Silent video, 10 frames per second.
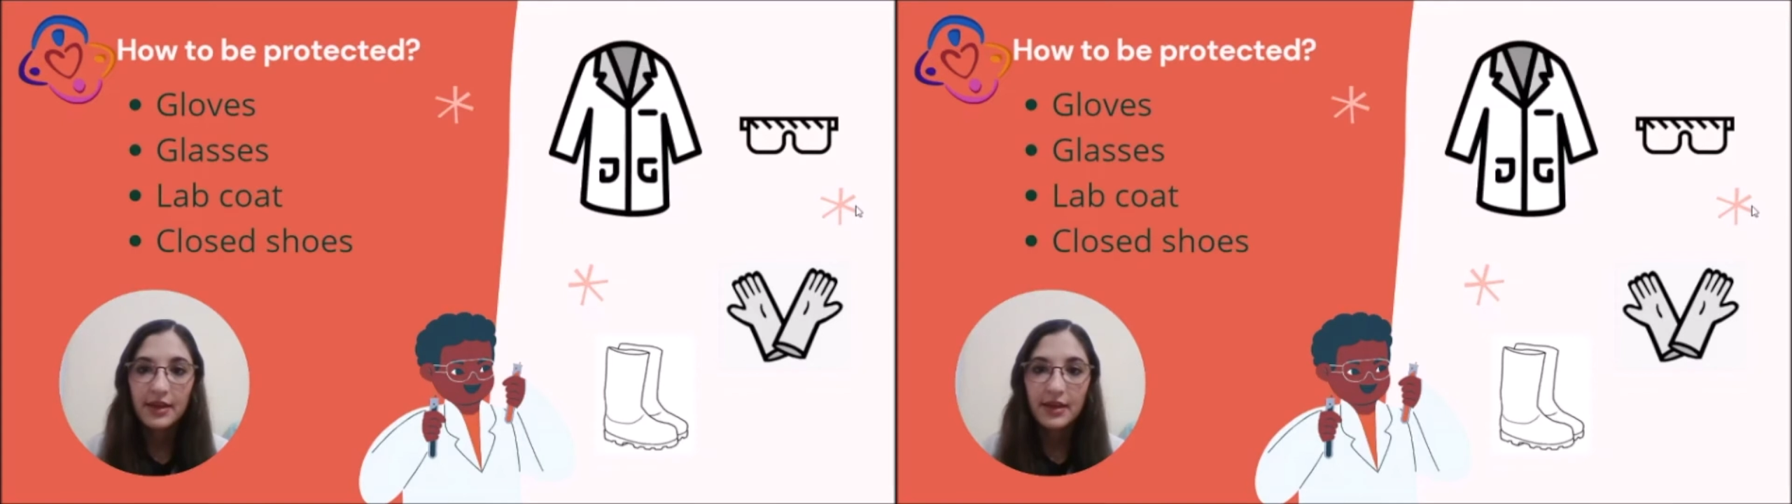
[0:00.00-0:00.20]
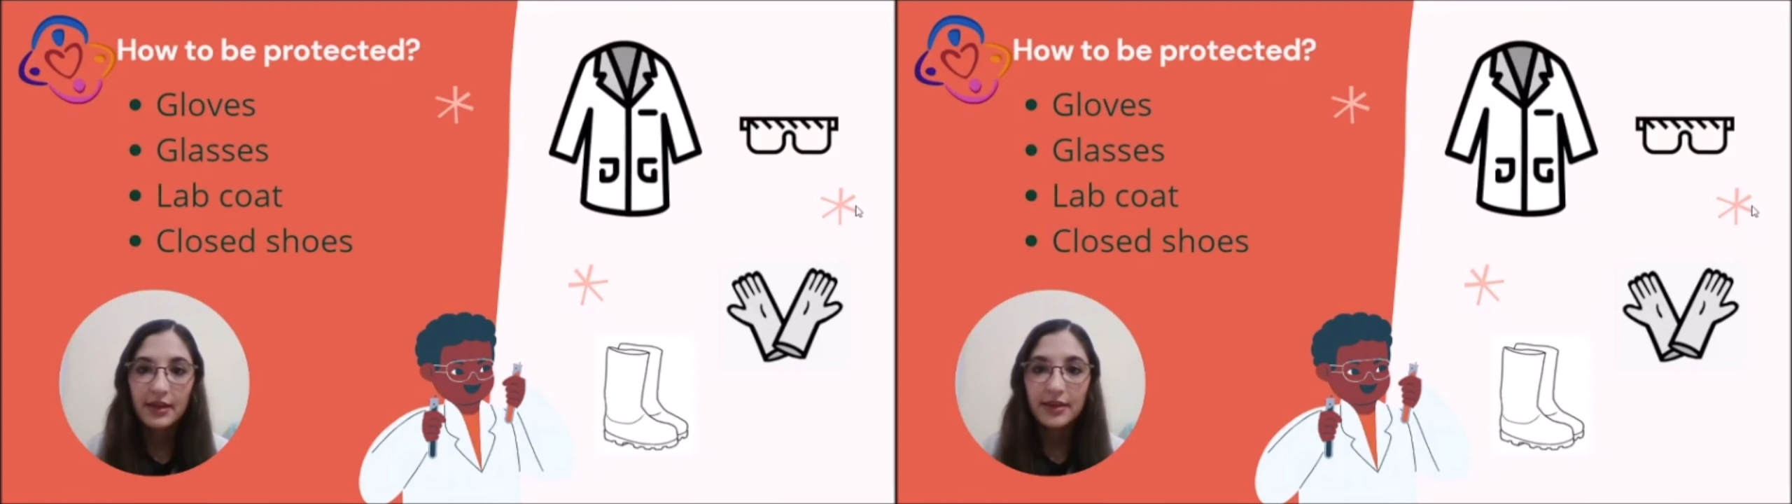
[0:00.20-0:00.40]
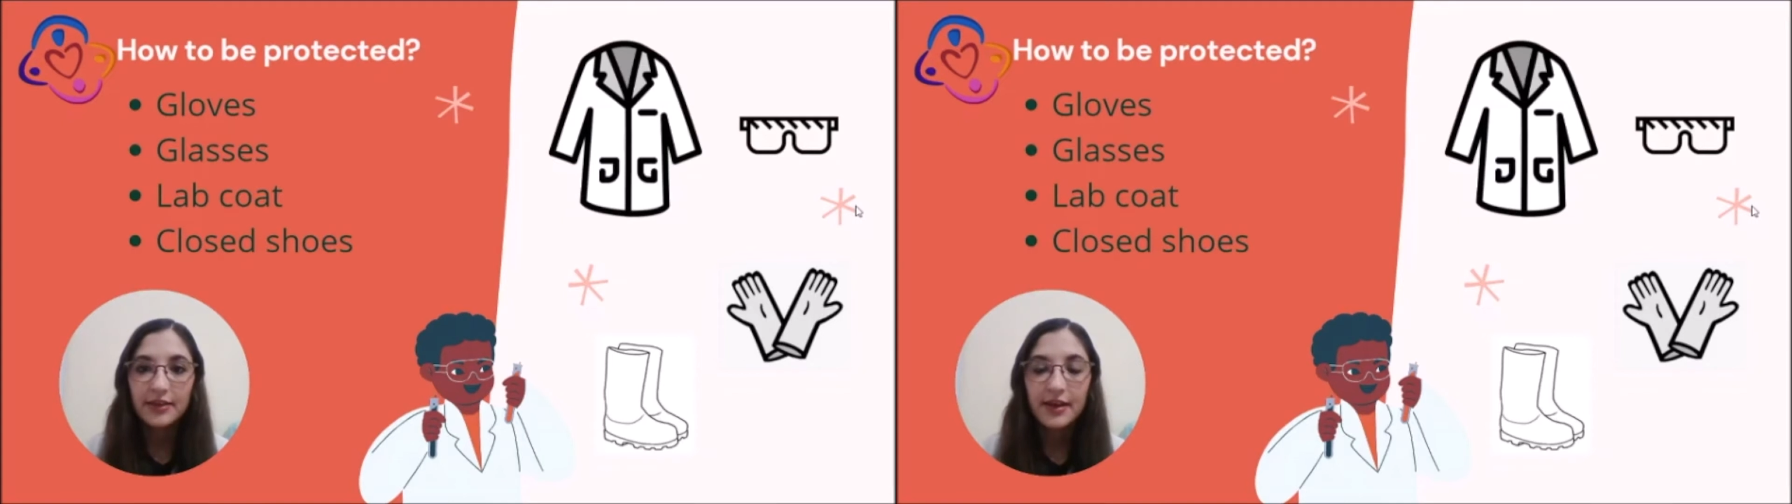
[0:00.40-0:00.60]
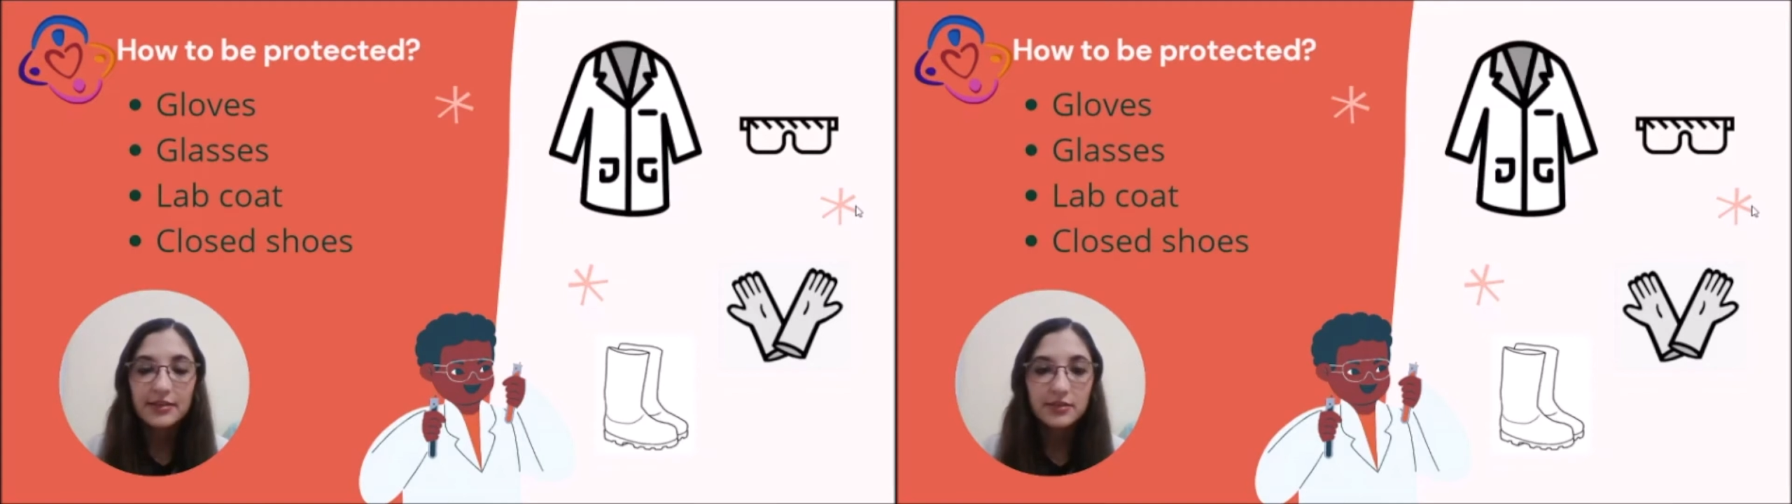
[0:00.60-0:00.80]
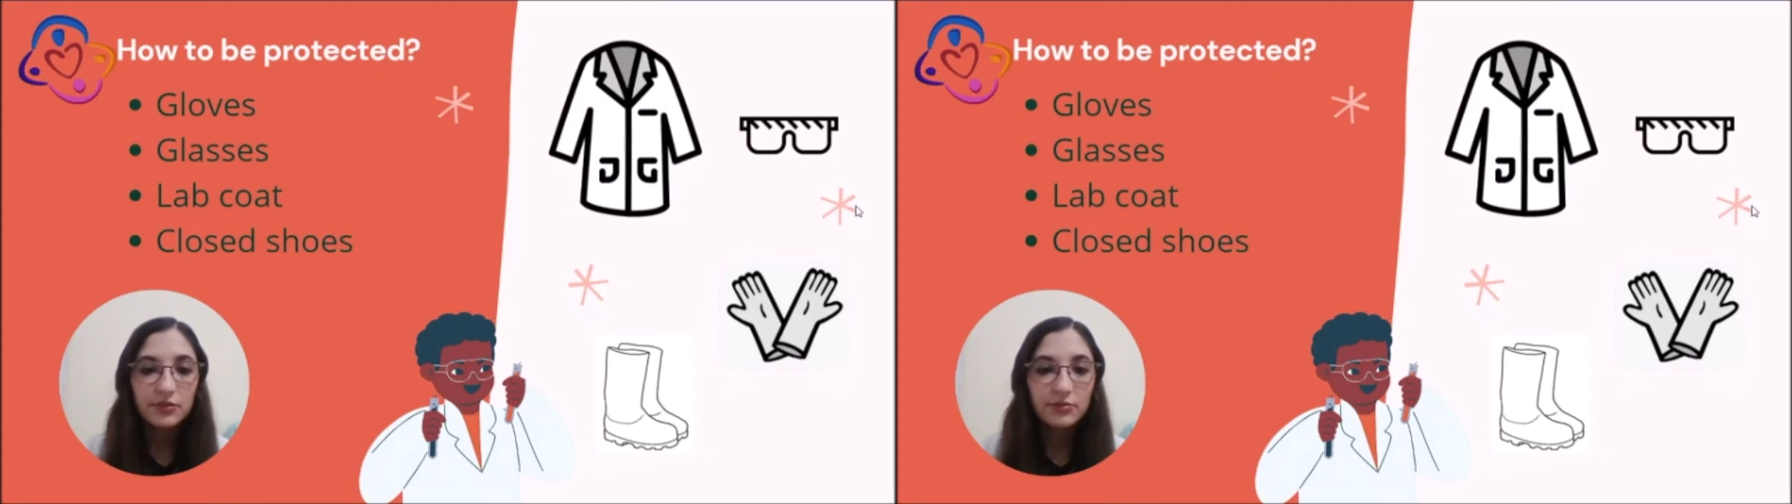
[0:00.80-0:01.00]
It
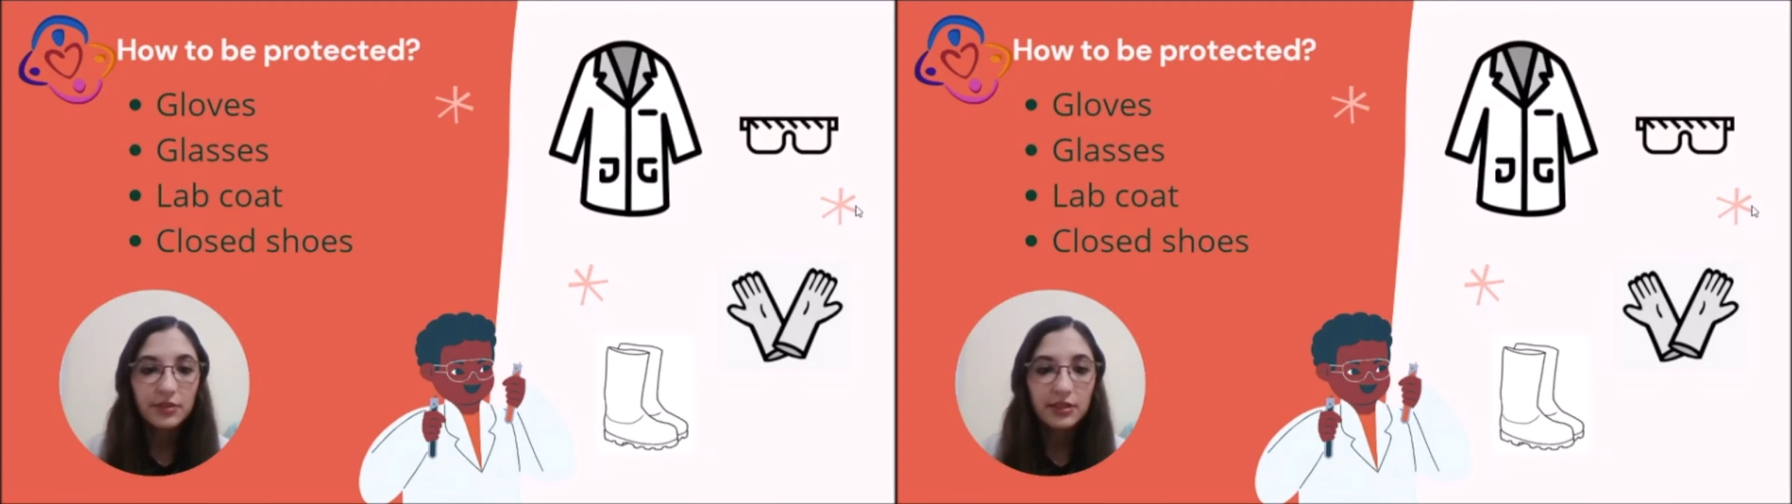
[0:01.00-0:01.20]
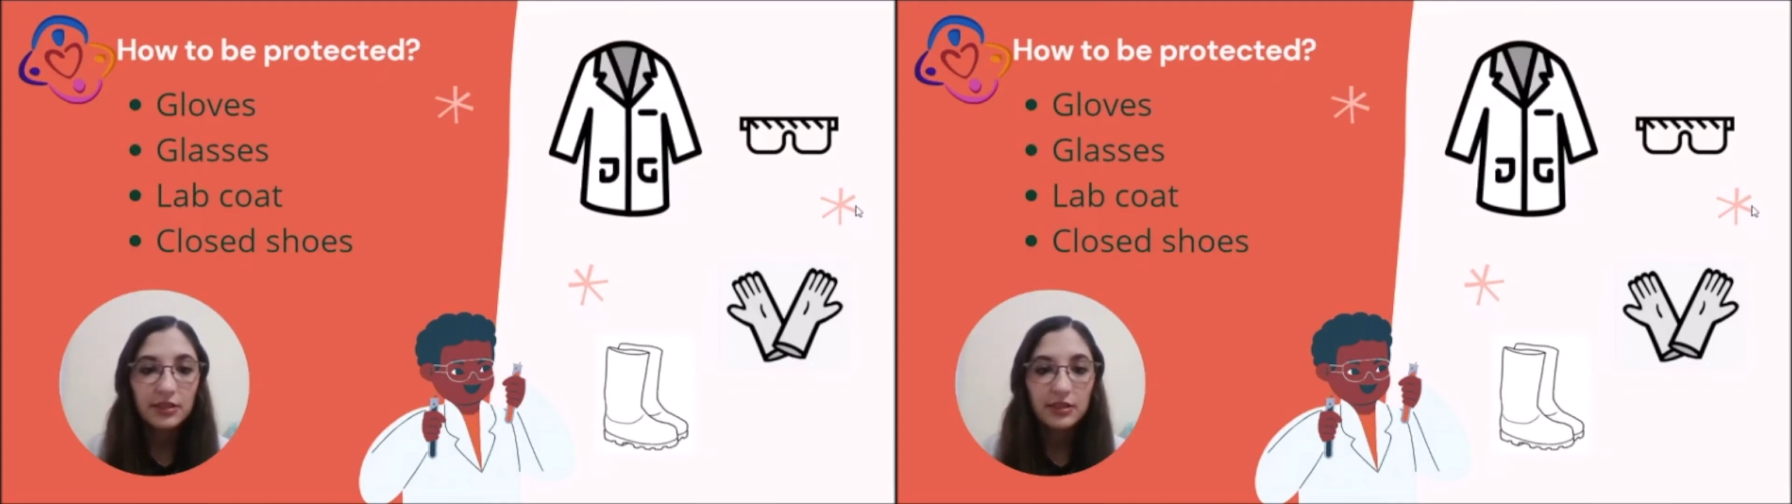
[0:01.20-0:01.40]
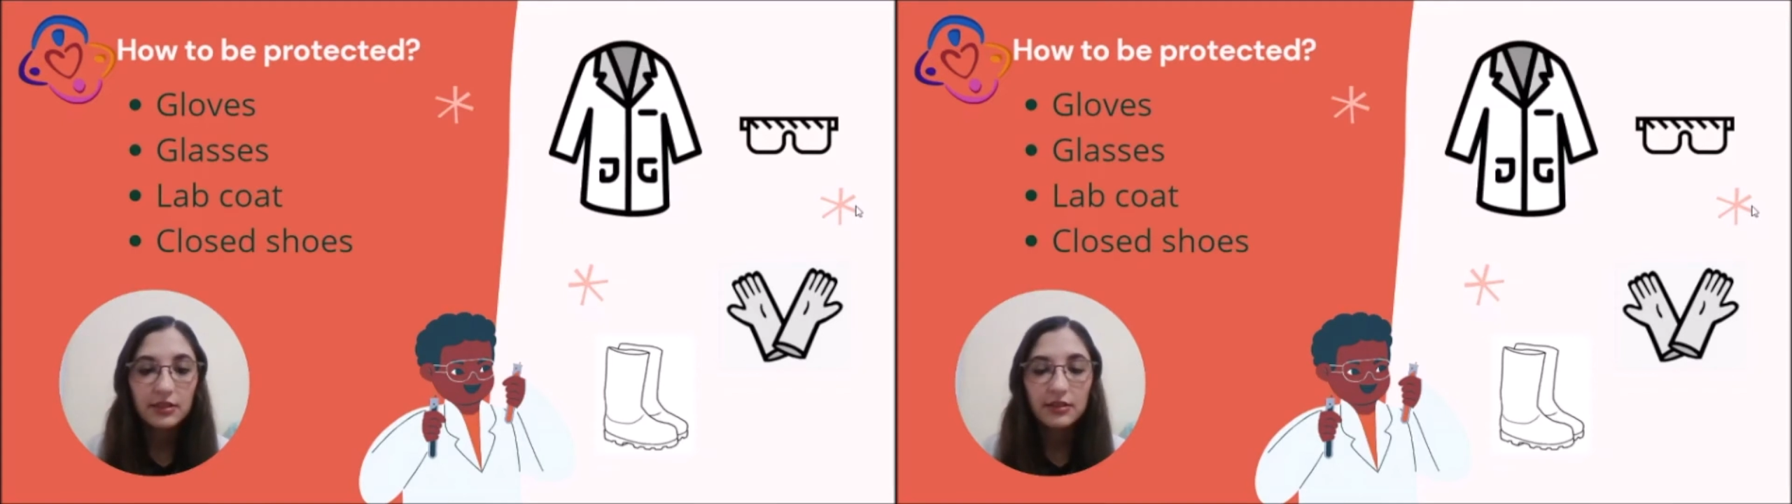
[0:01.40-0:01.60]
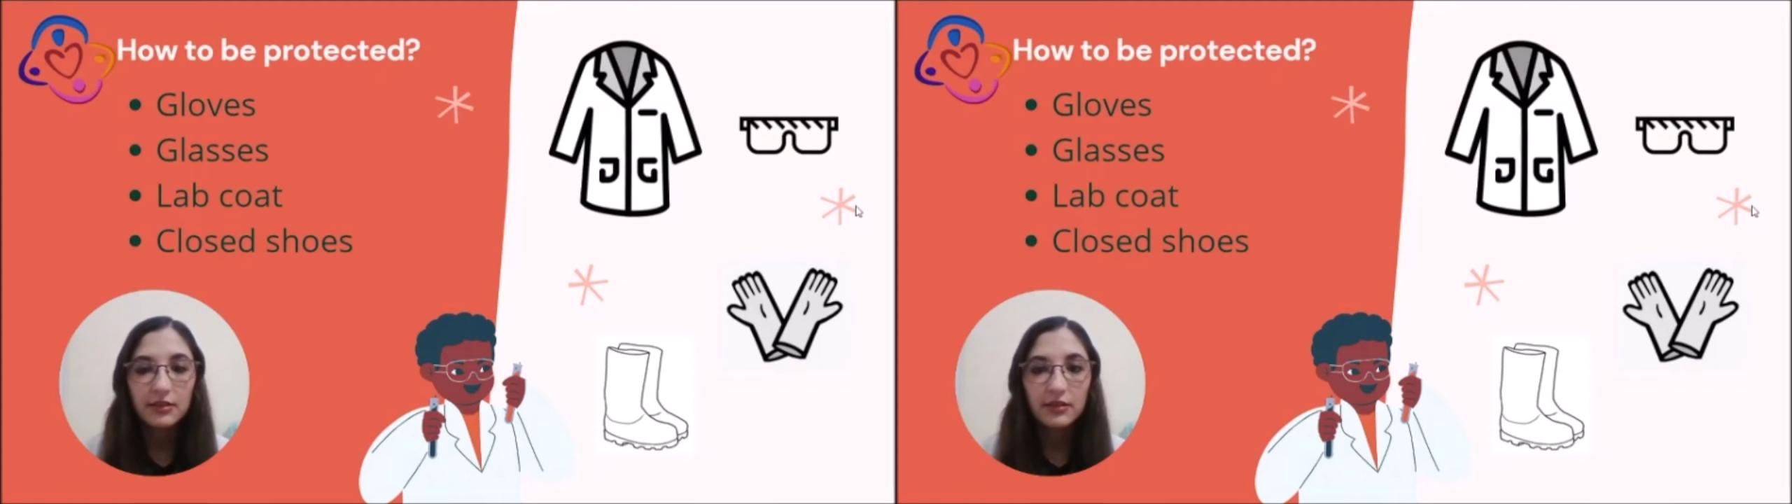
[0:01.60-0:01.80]
has to be